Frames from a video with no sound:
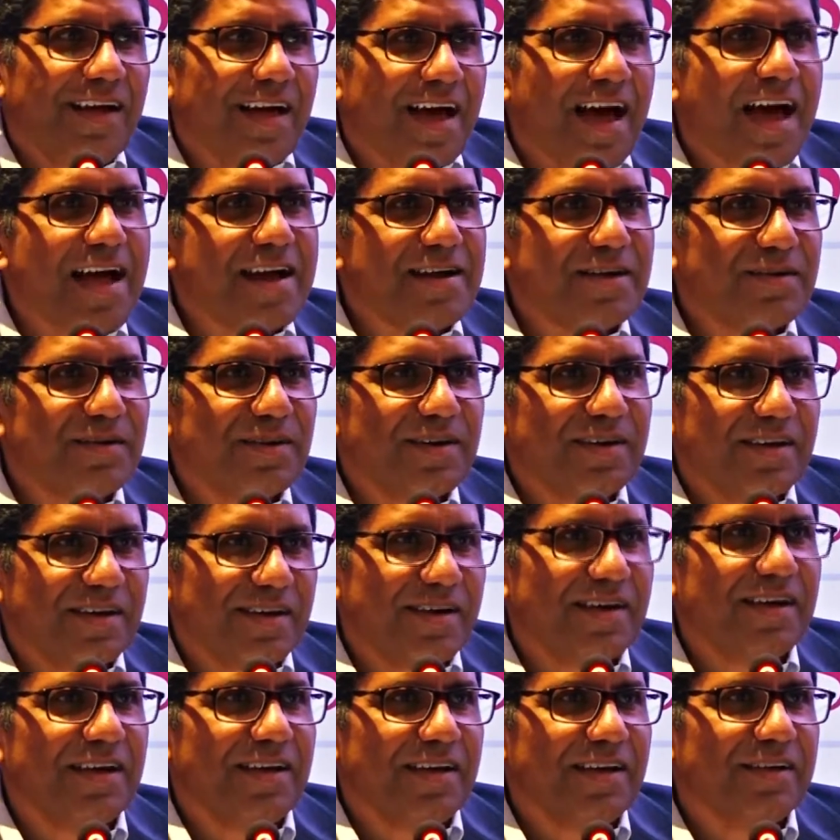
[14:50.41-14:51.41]
And
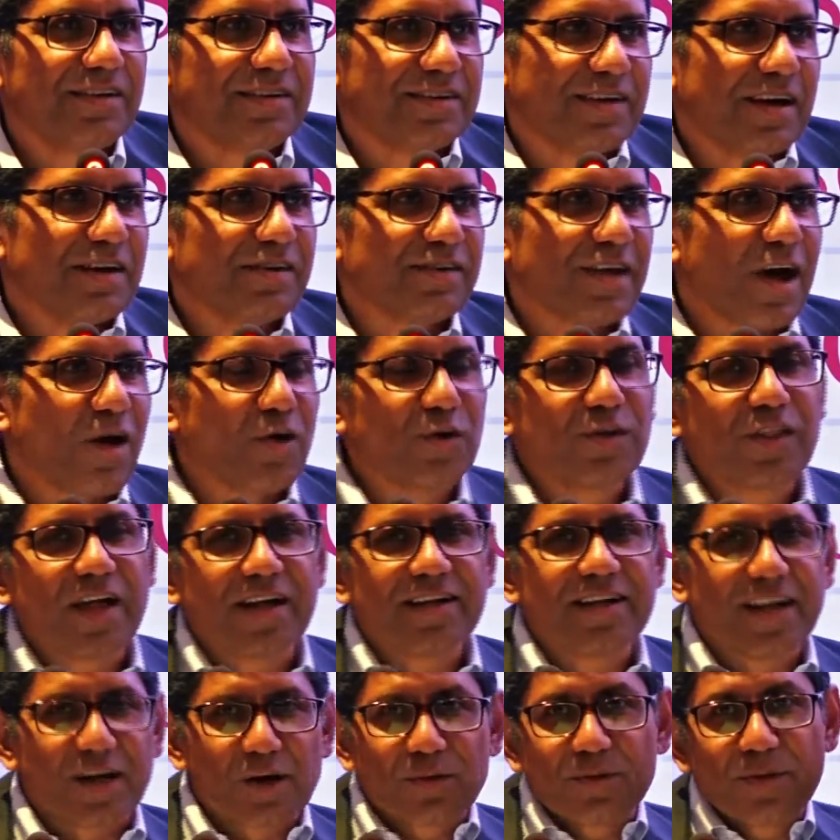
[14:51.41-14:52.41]
it turns out
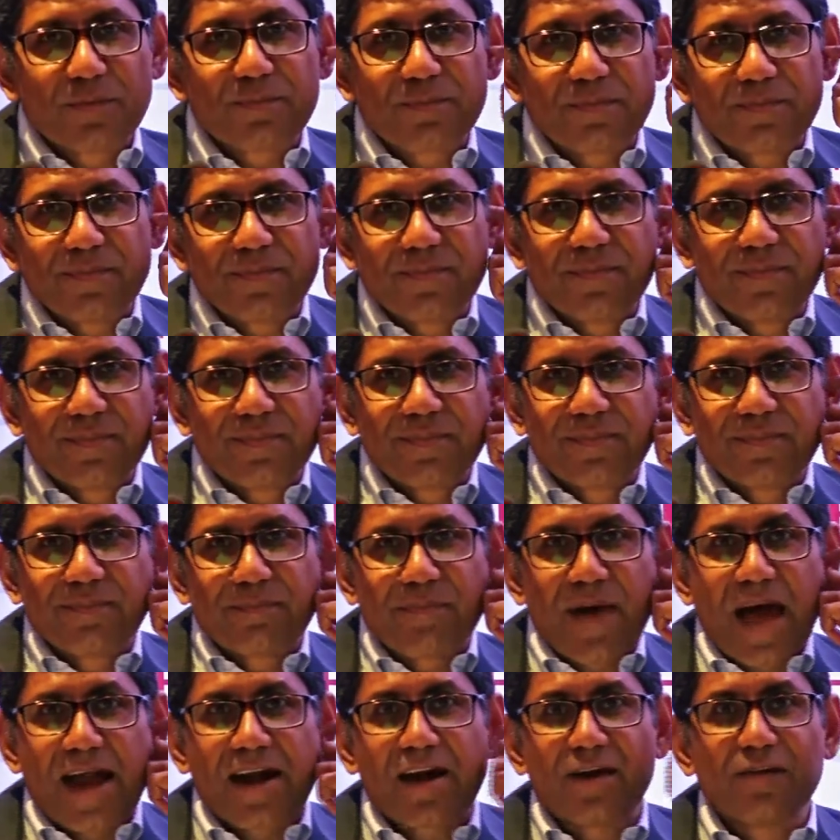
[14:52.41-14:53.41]
that none of the
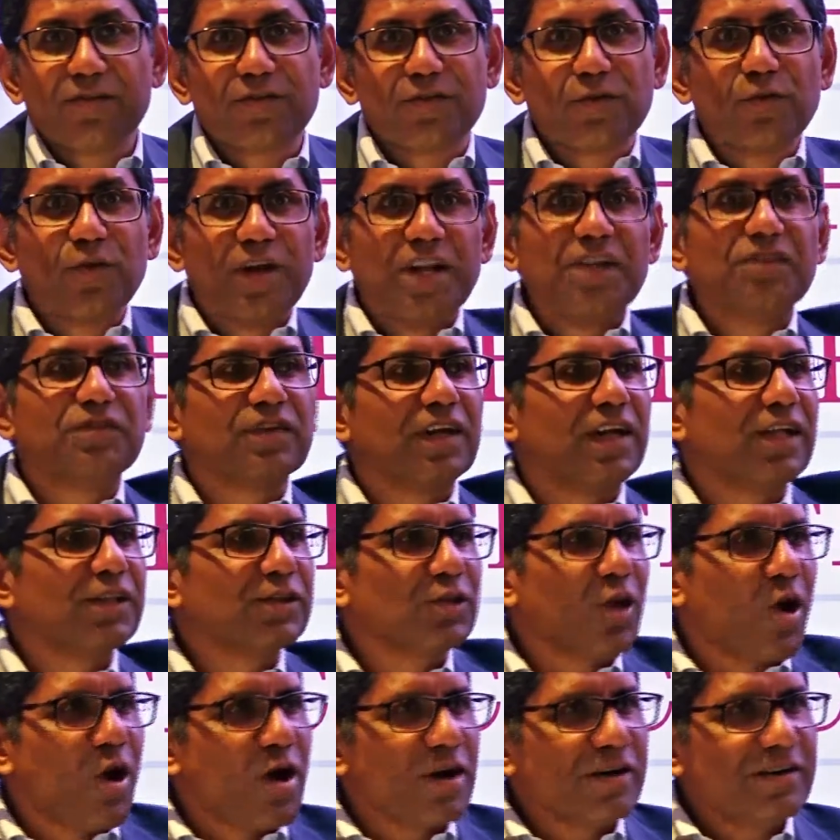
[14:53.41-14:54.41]
parents who initially
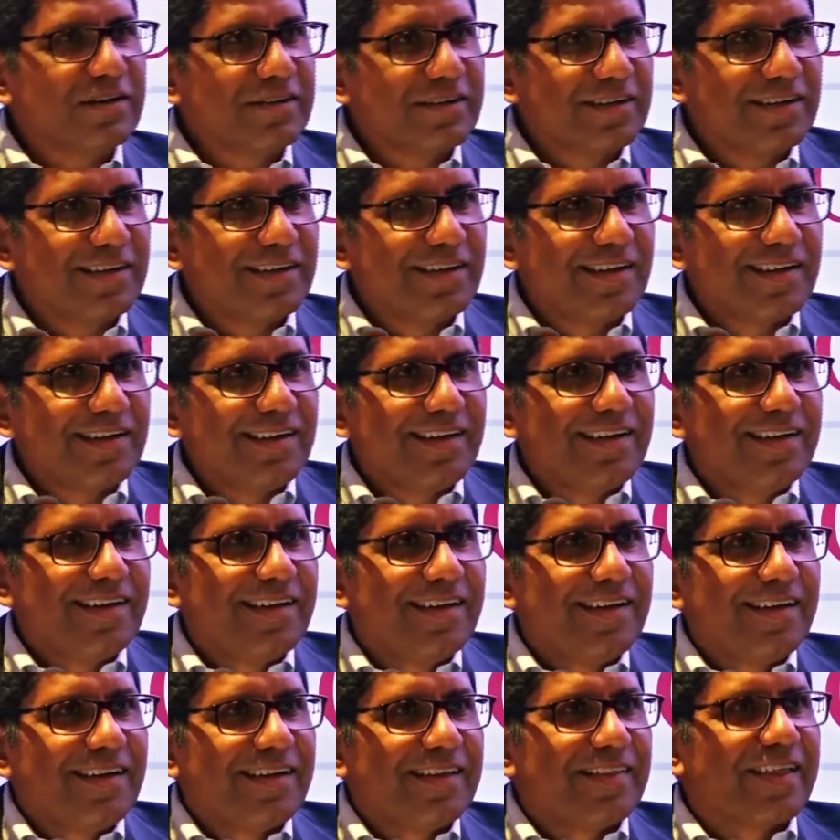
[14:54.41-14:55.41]
thought
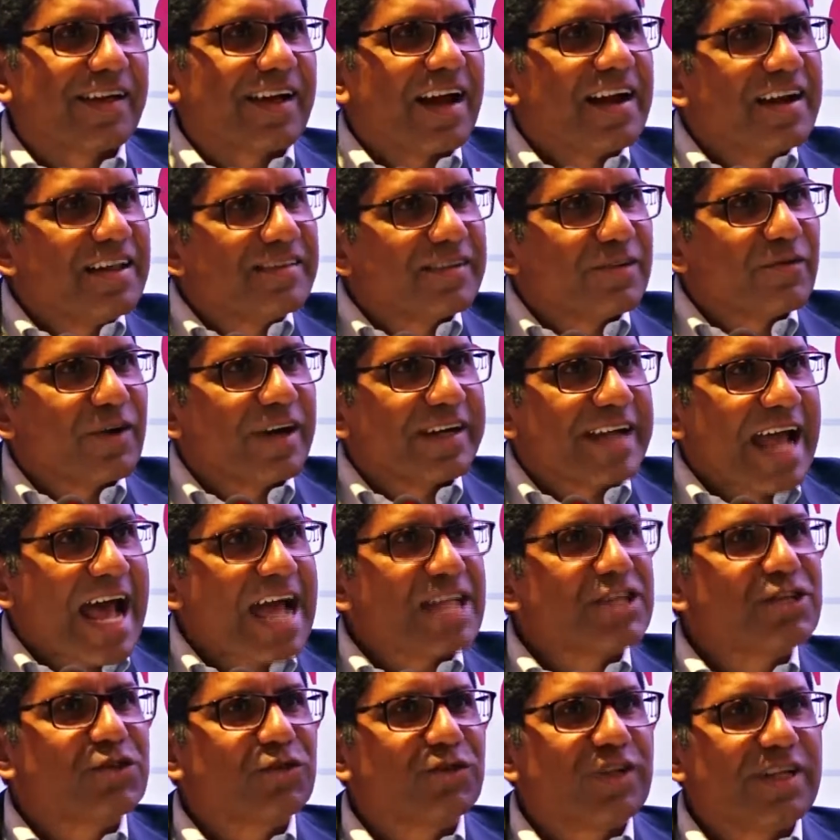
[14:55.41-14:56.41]
the condition were
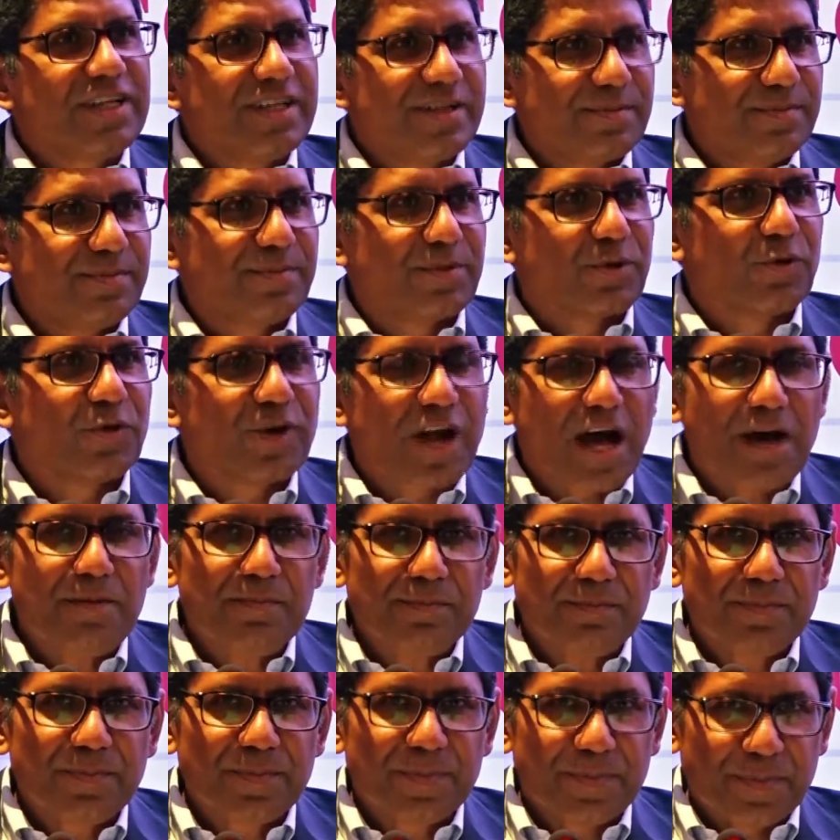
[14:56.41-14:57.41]
attached to the
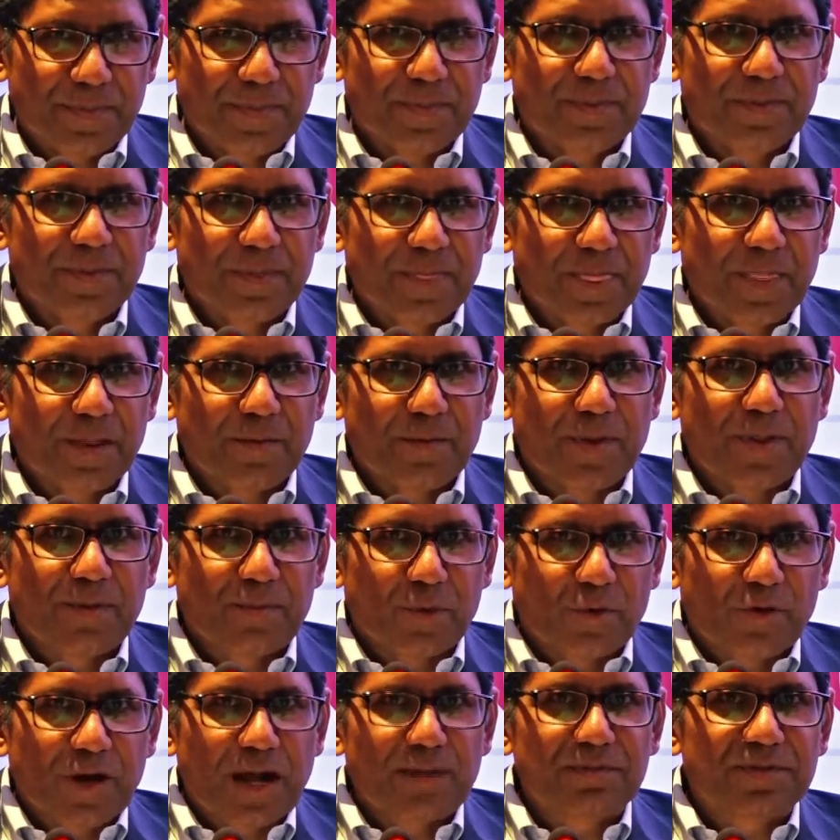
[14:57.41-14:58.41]
program, when the
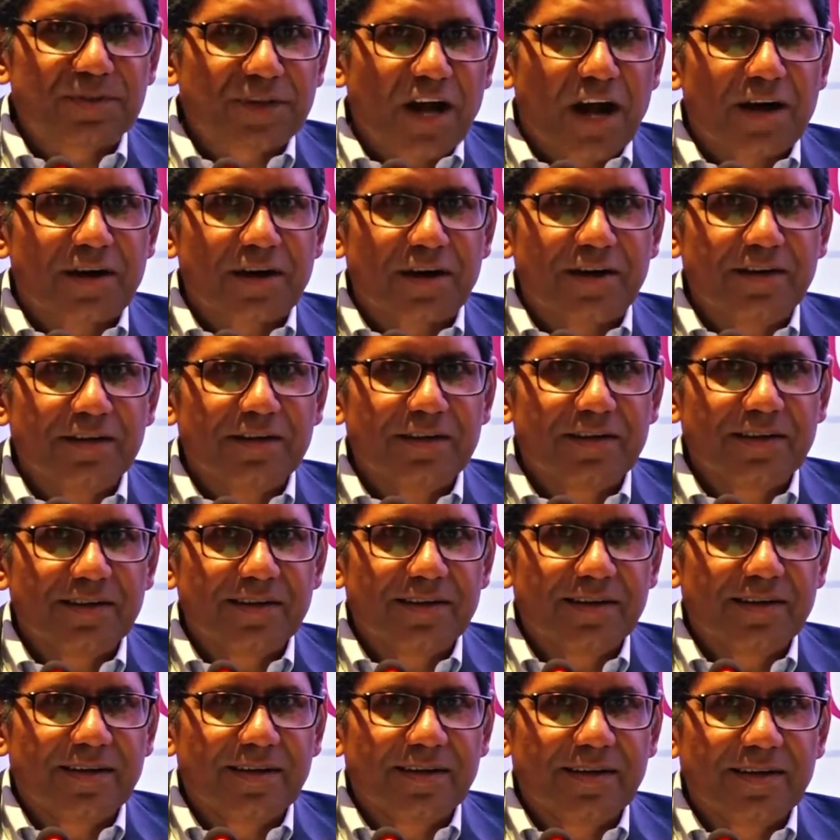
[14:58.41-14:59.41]
program started,
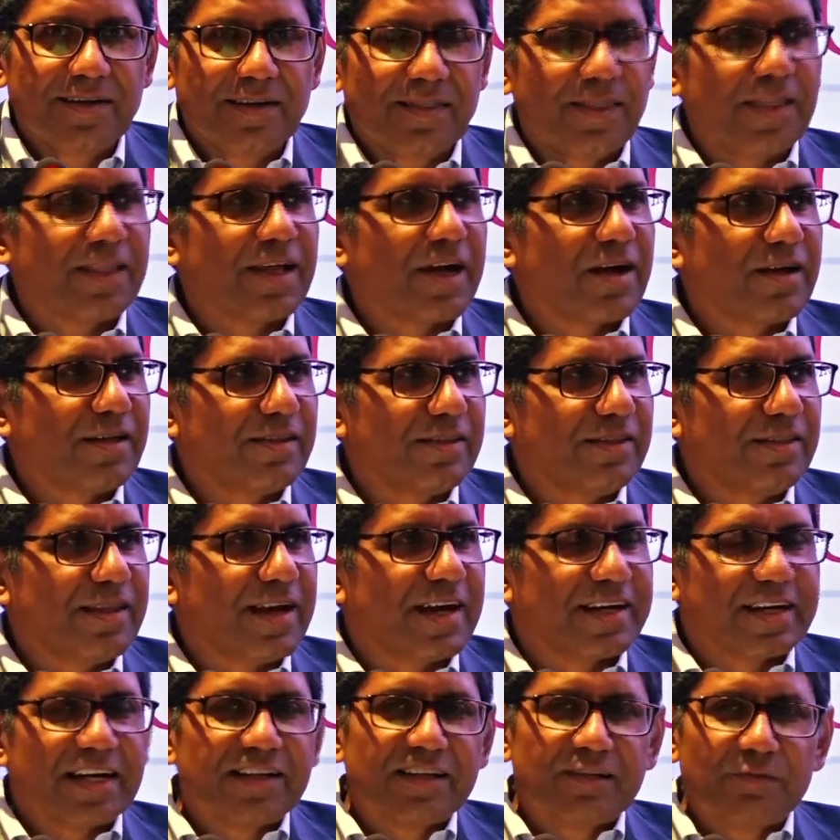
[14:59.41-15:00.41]

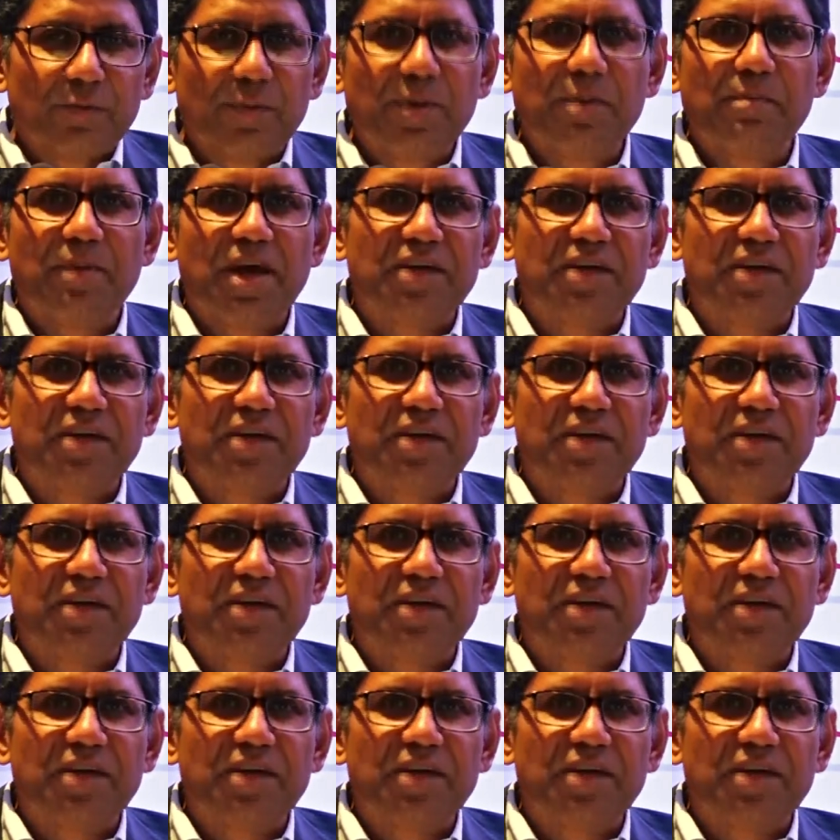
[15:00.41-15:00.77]
their attendance would be